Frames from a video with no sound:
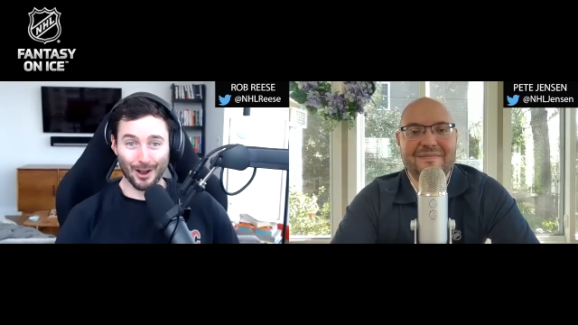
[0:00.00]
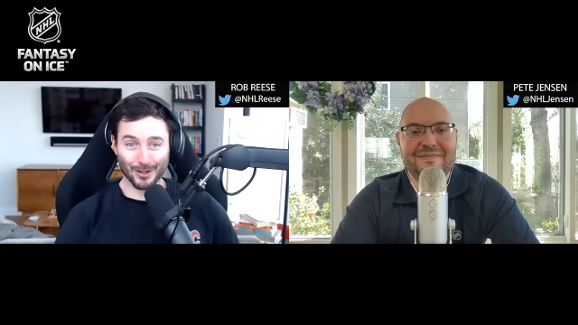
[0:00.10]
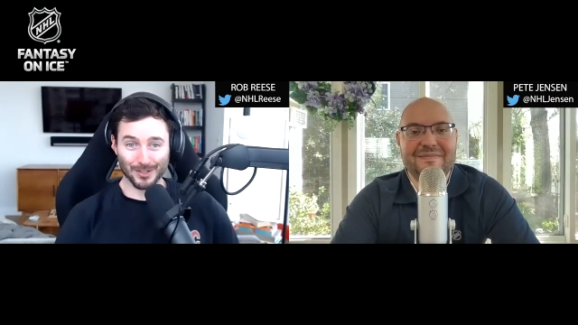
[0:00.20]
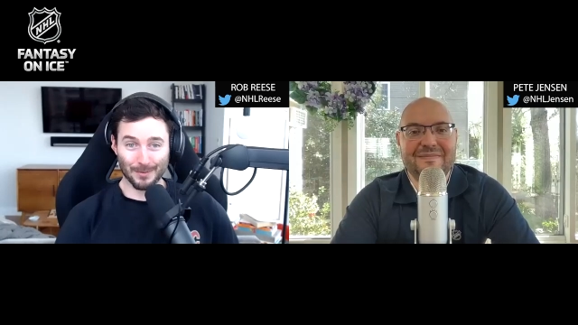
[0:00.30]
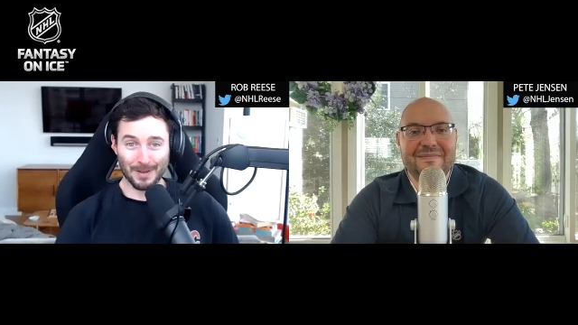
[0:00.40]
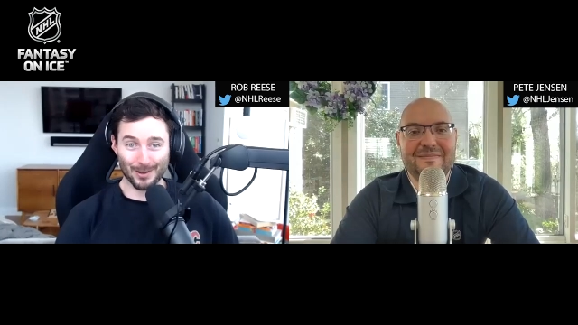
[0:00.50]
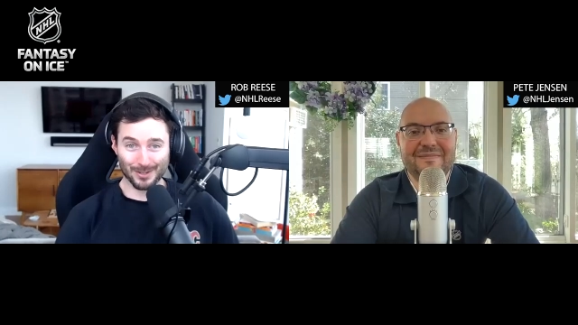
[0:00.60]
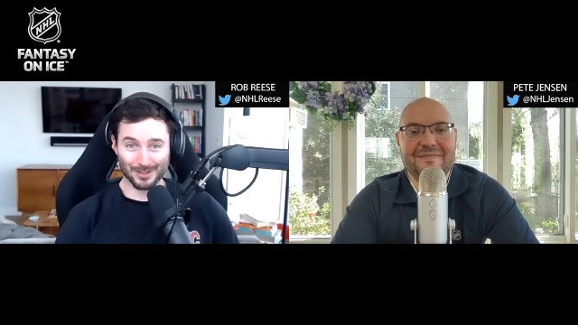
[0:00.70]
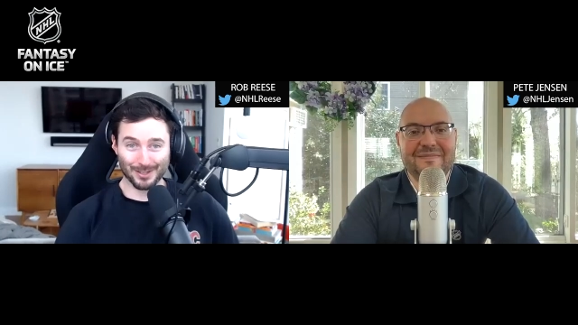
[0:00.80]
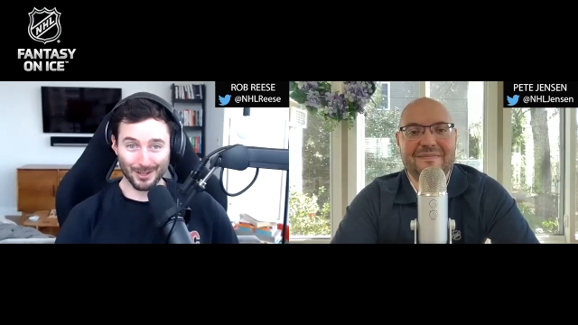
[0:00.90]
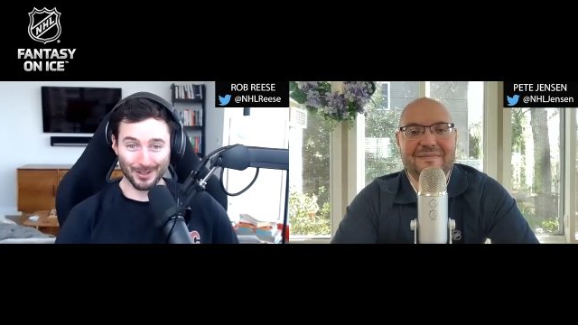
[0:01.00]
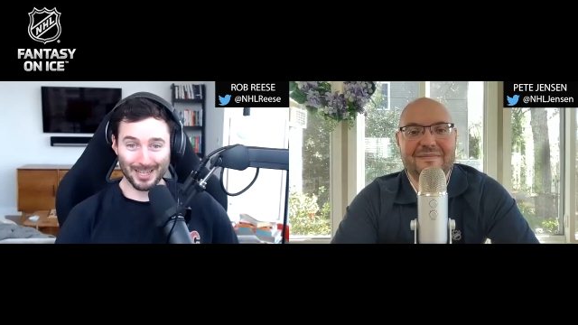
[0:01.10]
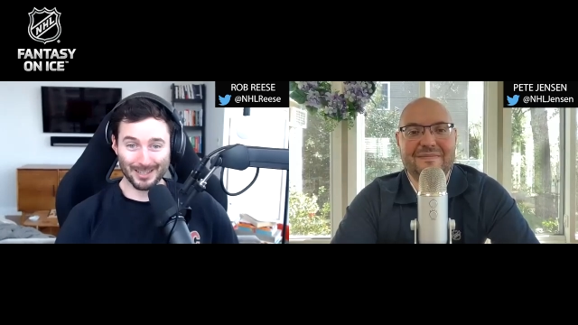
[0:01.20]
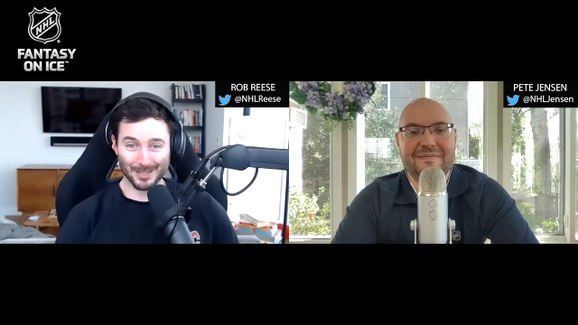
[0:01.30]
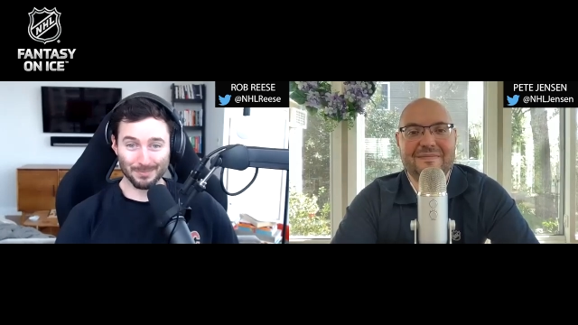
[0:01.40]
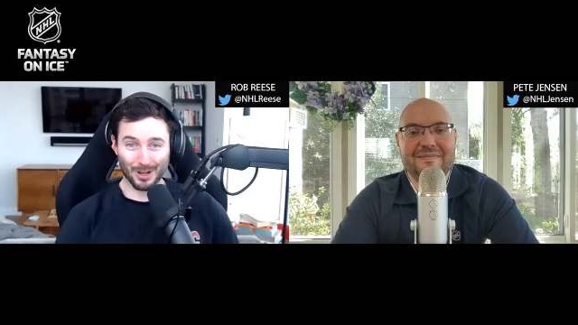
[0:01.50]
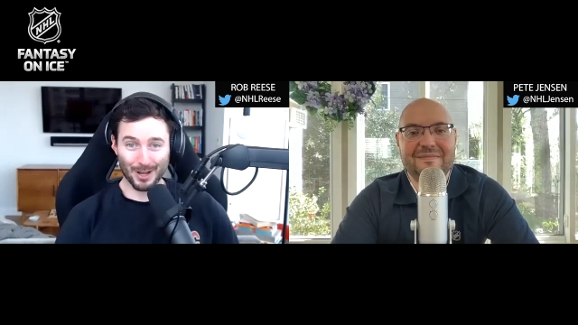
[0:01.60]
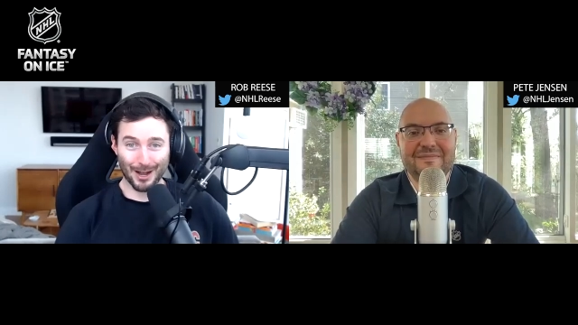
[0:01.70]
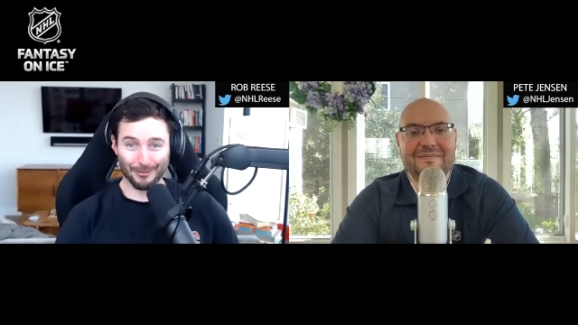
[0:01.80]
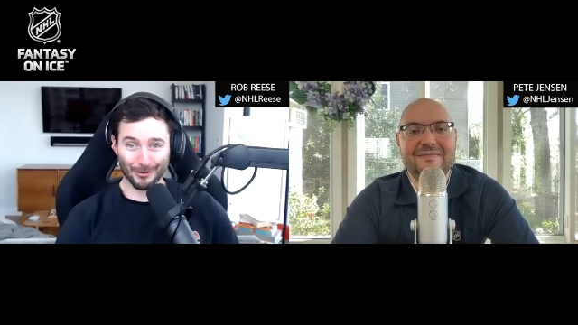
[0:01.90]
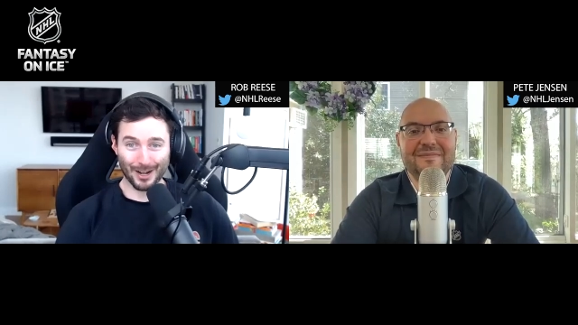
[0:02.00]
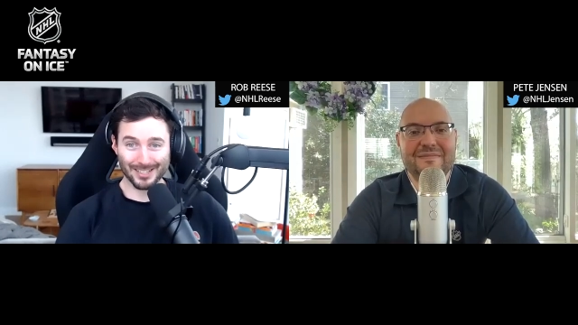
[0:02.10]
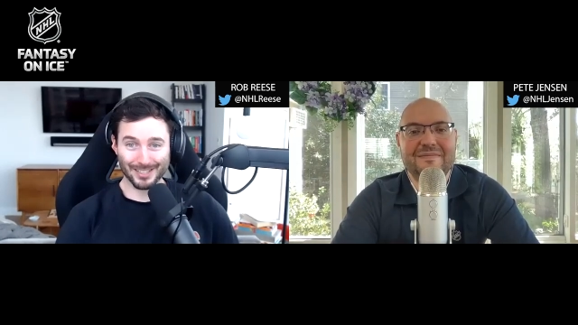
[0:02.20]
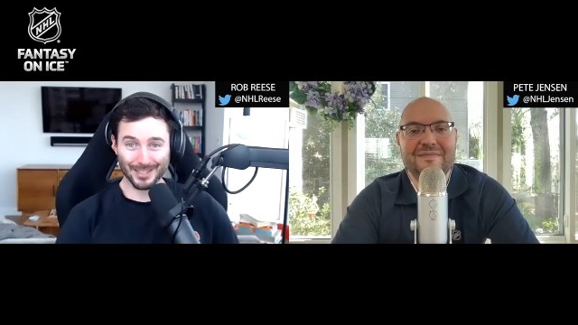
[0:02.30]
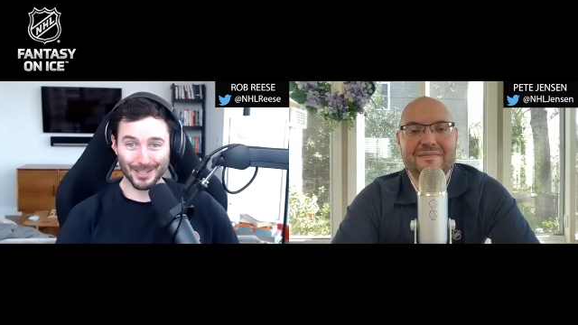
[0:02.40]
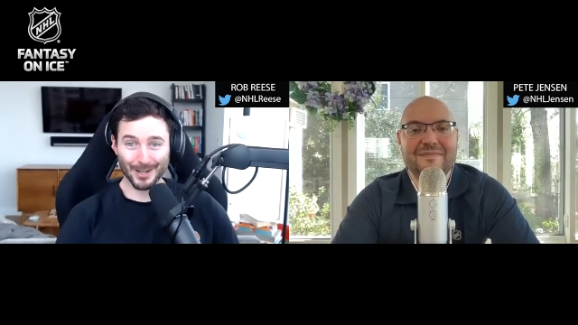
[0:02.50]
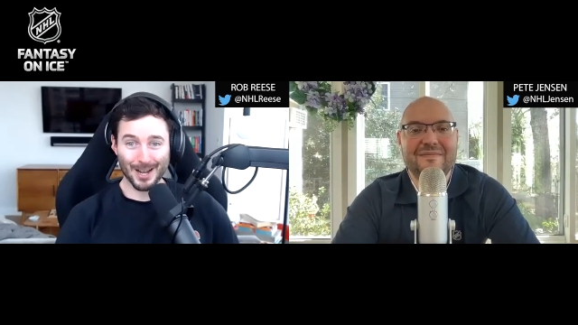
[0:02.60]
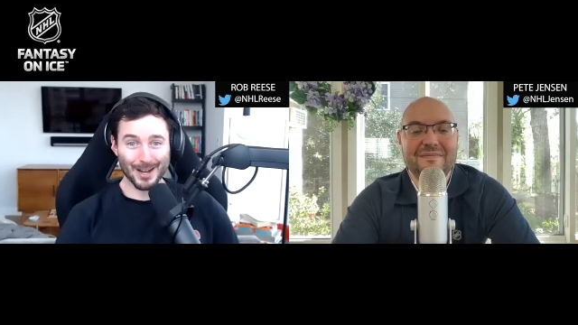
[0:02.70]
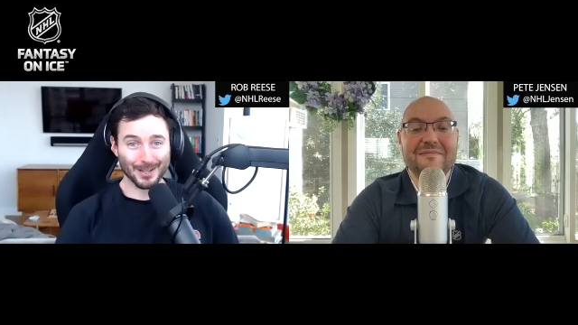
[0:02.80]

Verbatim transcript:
Speaker 1: are somehow still in this playoff race here.